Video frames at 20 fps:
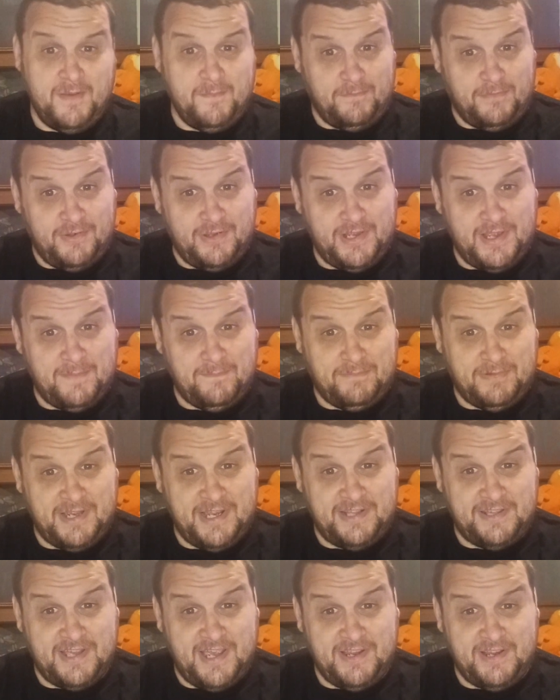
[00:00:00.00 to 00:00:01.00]
Blowing a
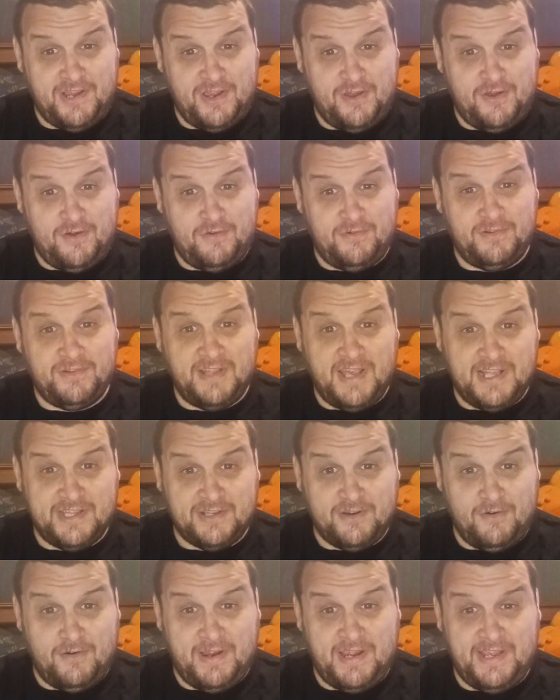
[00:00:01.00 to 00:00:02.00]
playtime code?
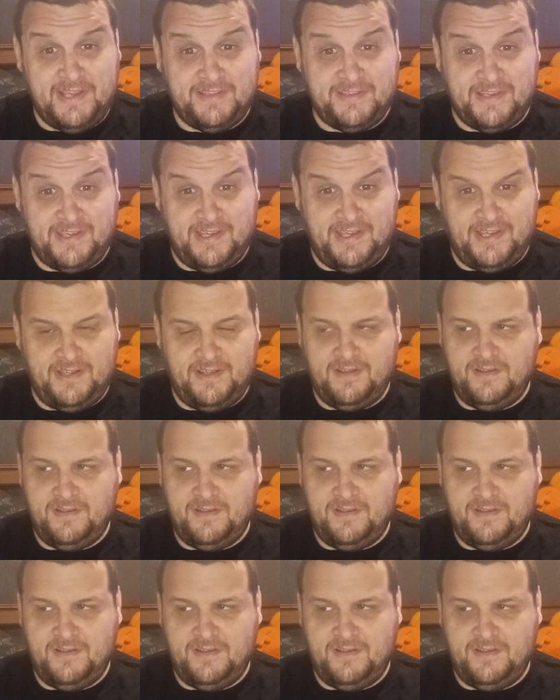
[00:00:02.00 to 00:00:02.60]
That's crazy.